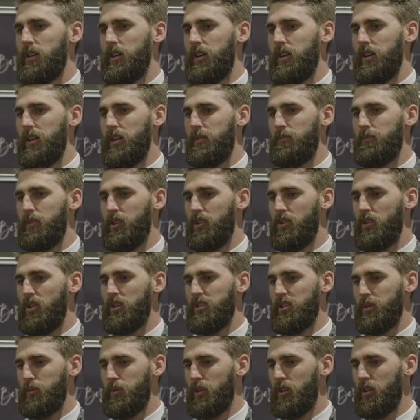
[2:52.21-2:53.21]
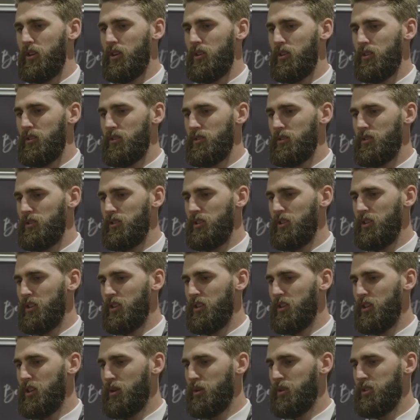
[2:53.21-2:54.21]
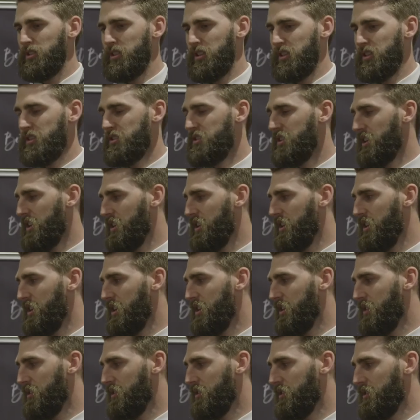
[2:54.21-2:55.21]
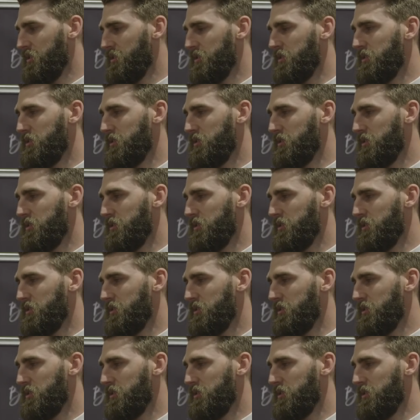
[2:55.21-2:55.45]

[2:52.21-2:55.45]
um, the guys that we got you know, going to the second year and